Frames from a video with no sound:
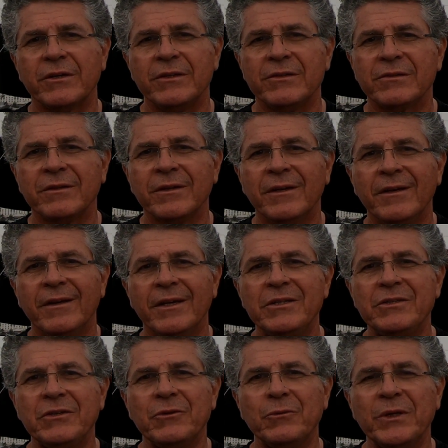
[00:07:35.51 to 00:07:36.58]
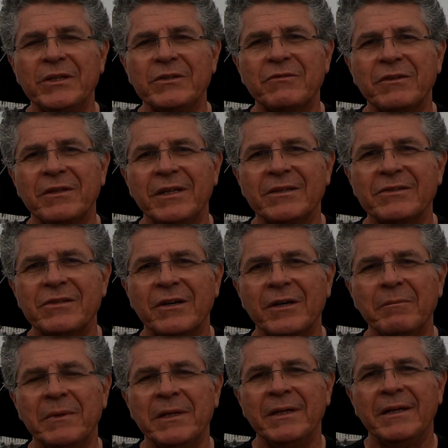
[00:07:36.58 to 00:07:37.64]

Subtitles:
he's in the wings for the next time.